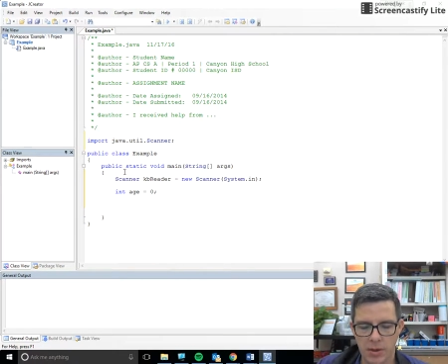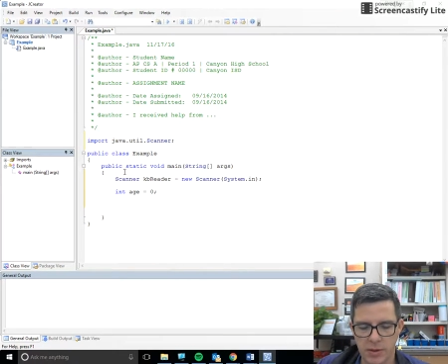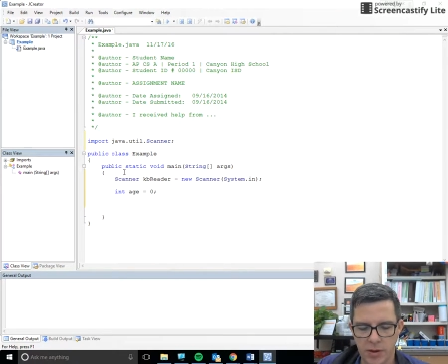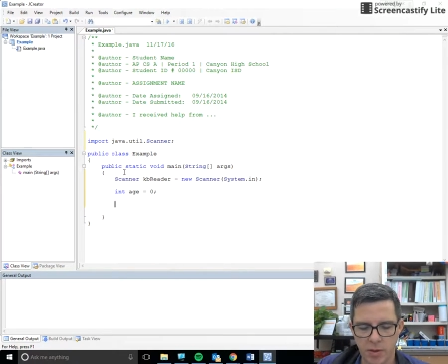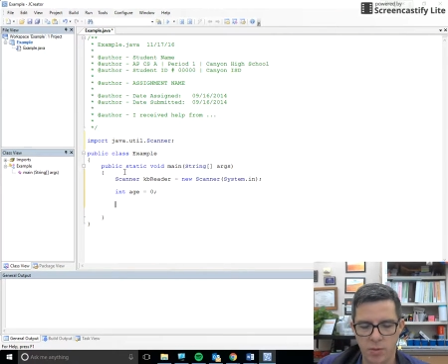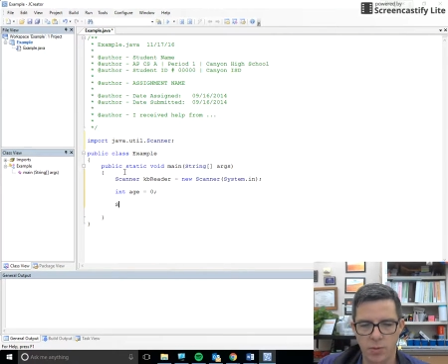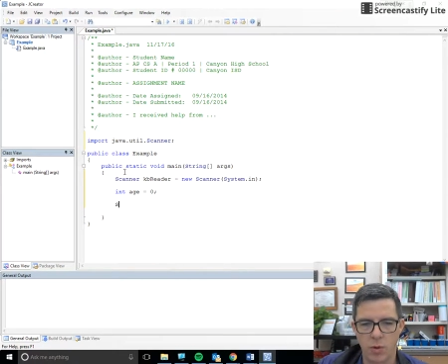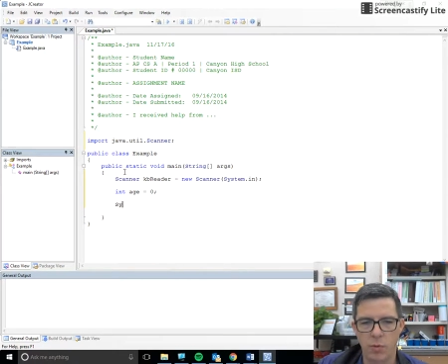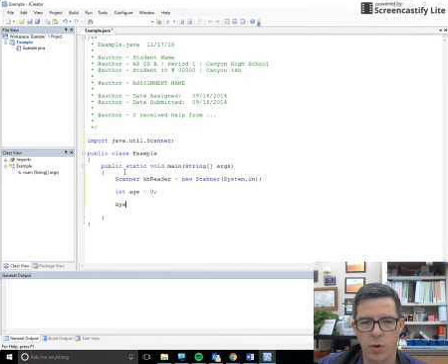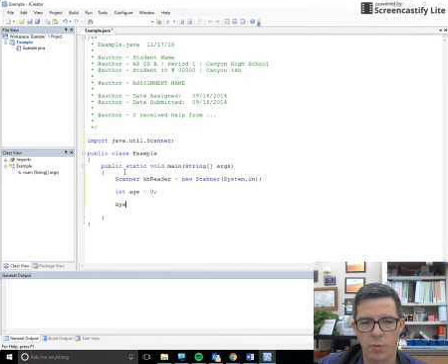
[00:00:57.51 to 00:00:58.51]

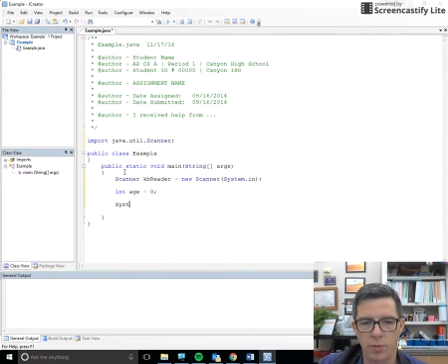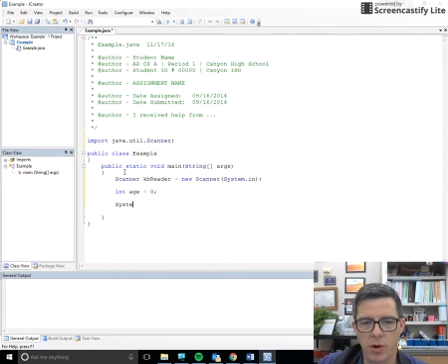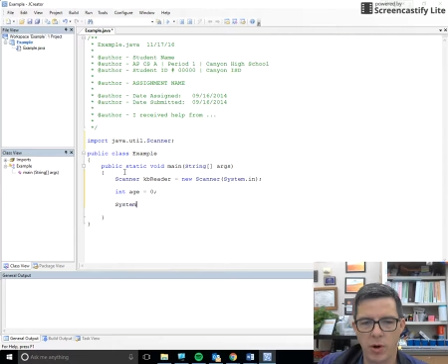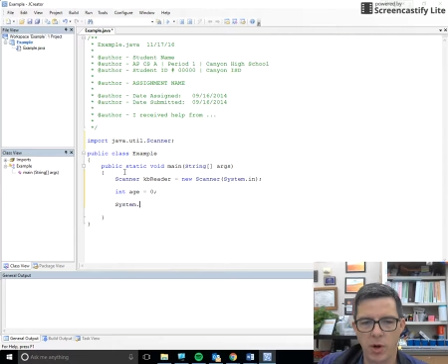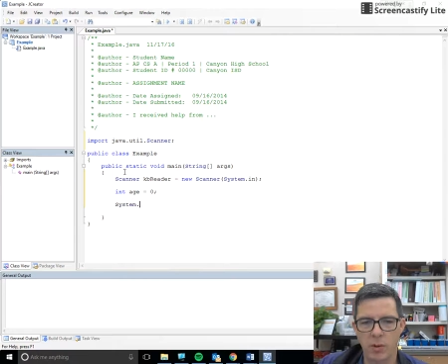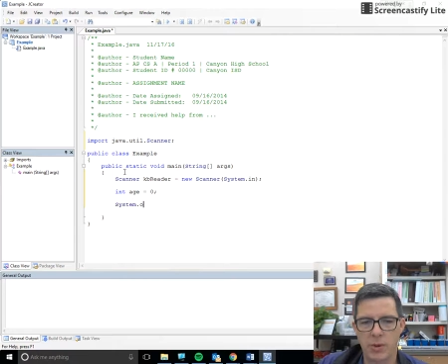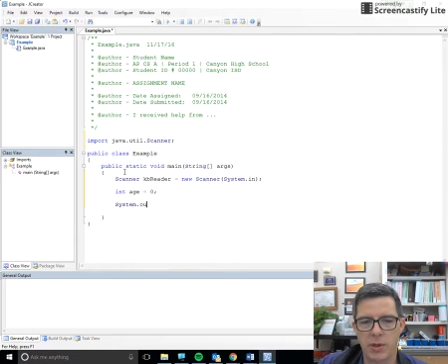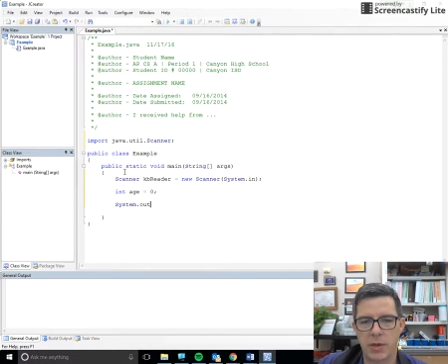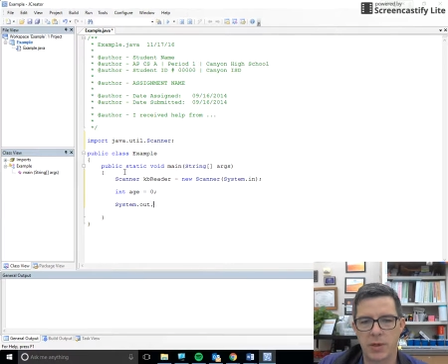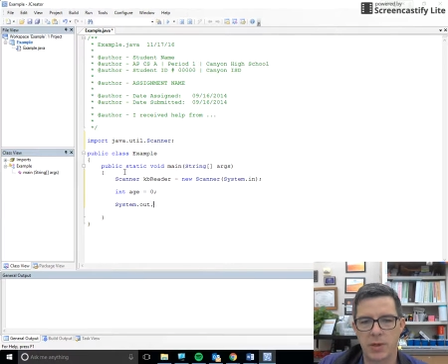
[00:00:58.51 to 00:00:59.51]
So we will
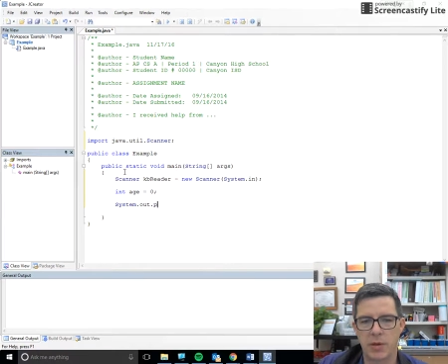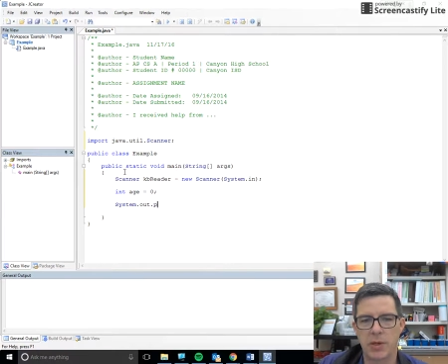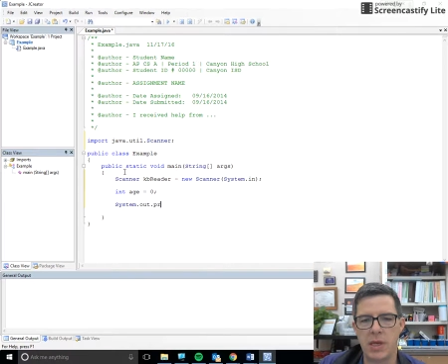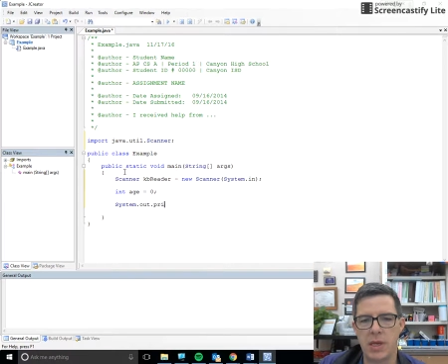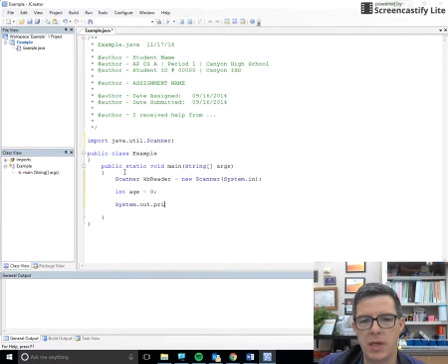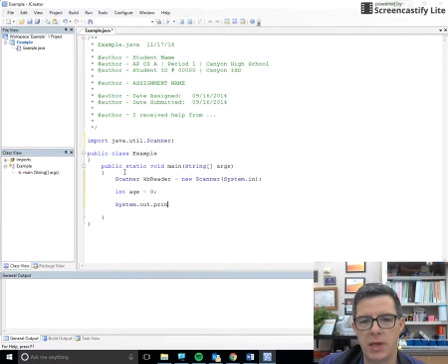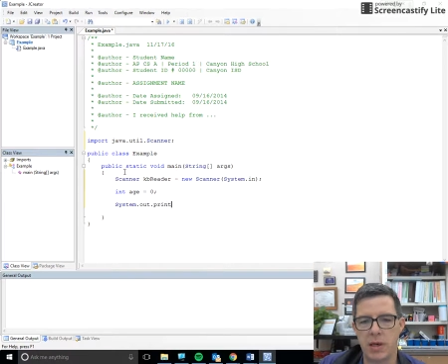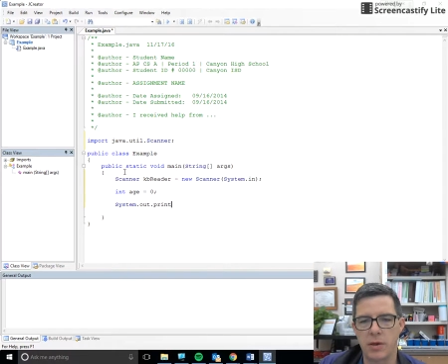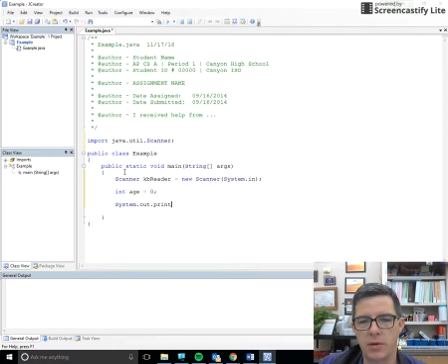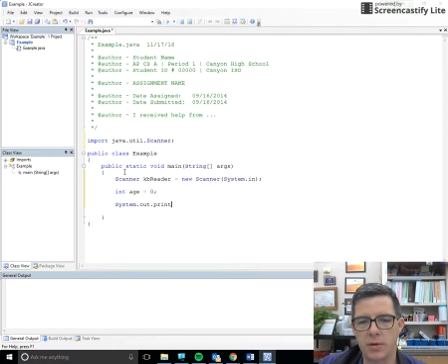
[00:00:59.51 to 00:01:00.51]
prompt the
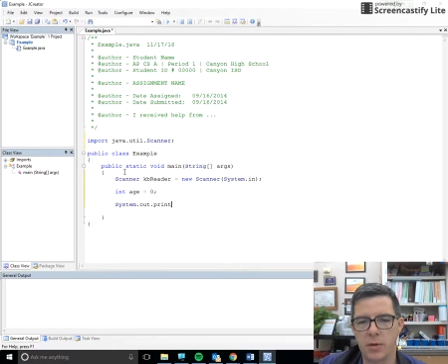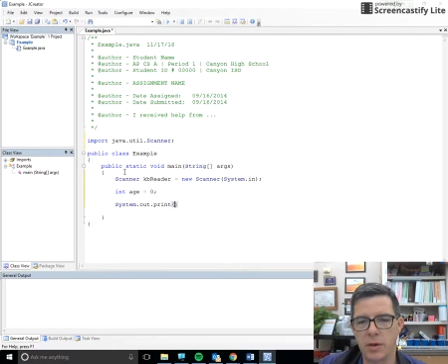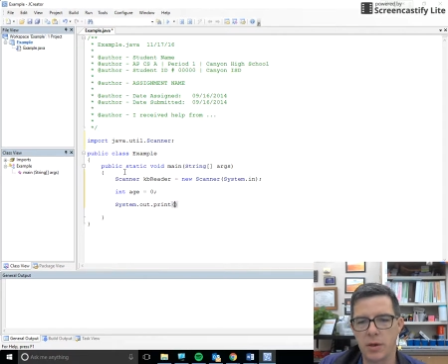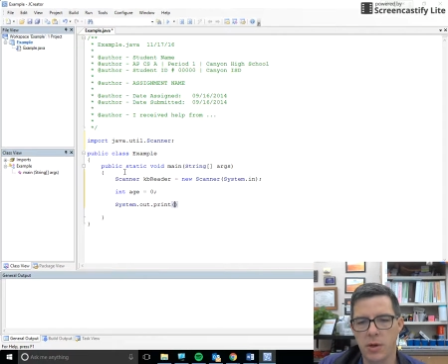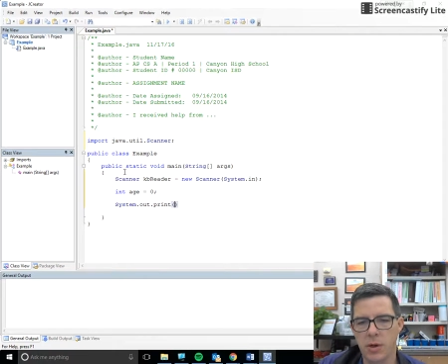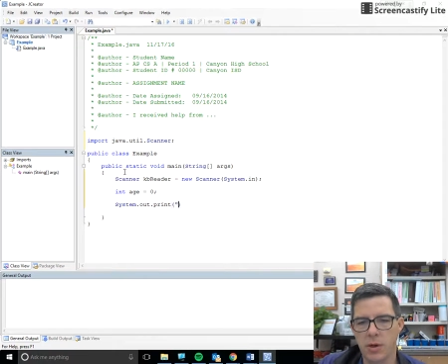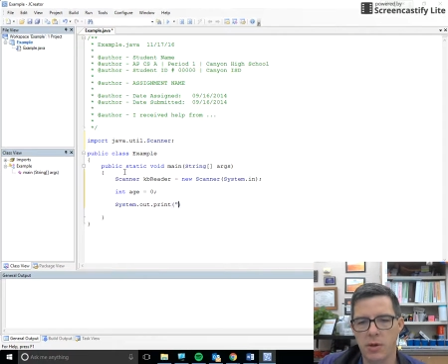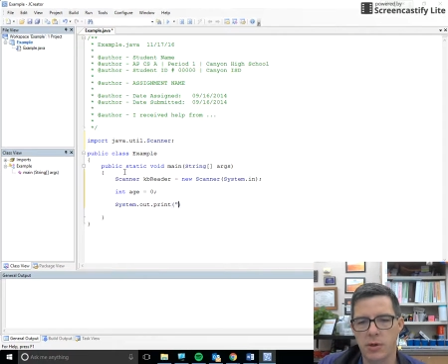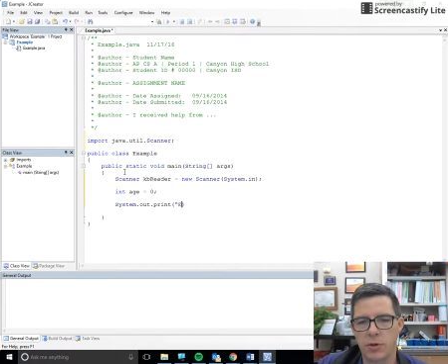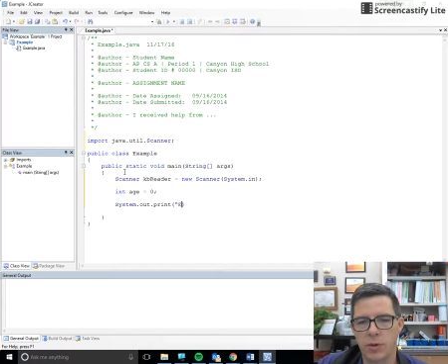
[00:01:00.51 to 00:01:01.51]
user
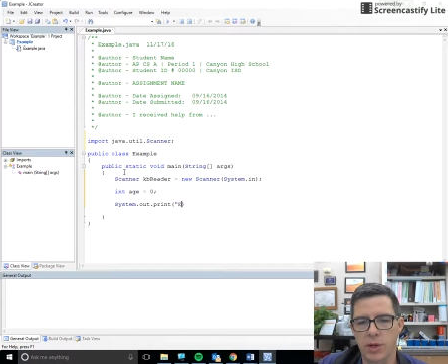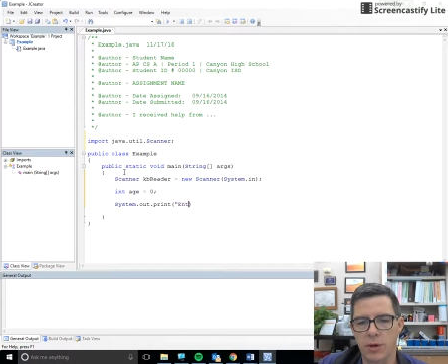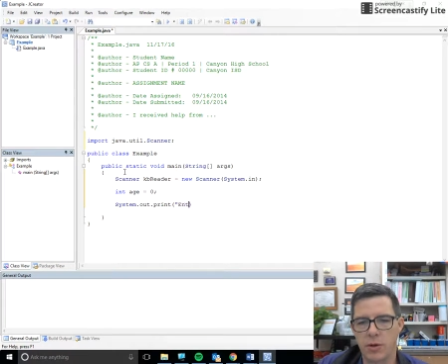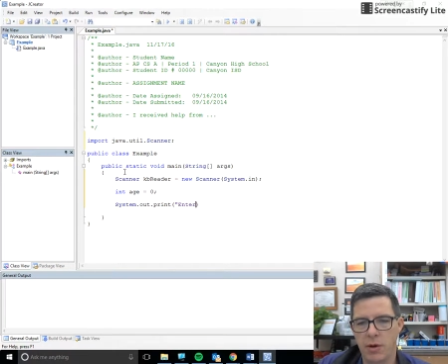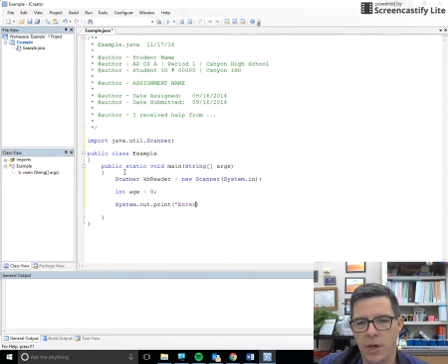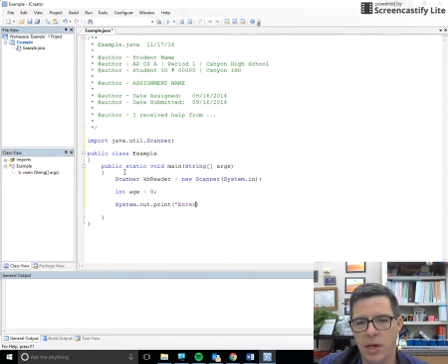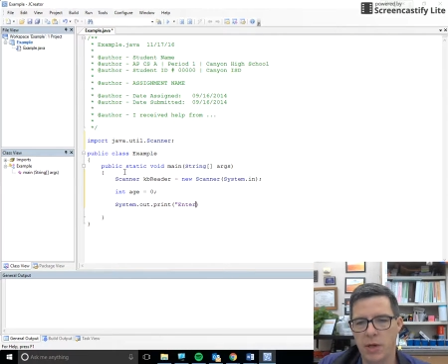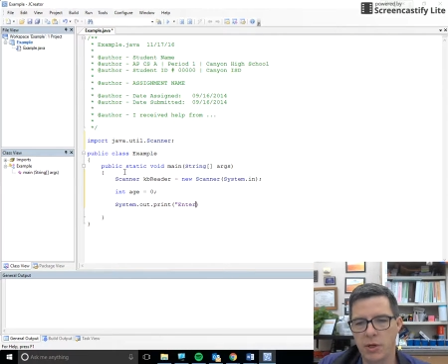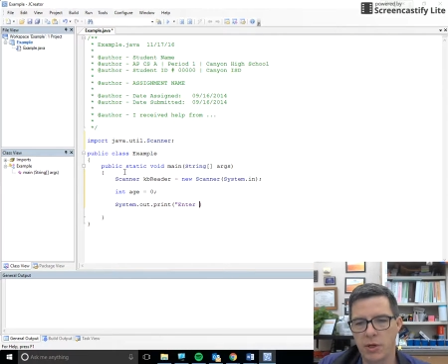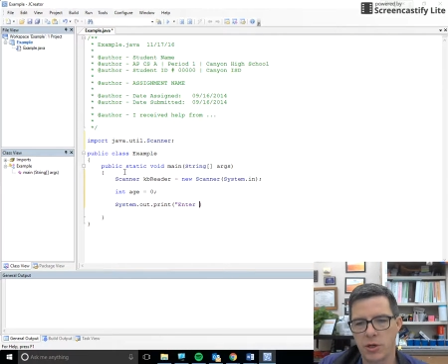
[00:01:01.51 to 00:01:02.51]
to enter their
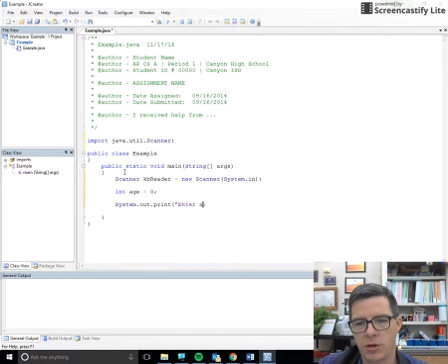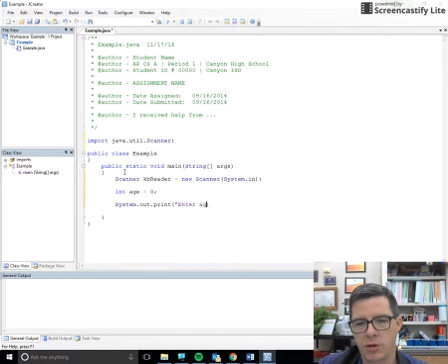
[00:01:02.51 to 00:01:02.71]
age.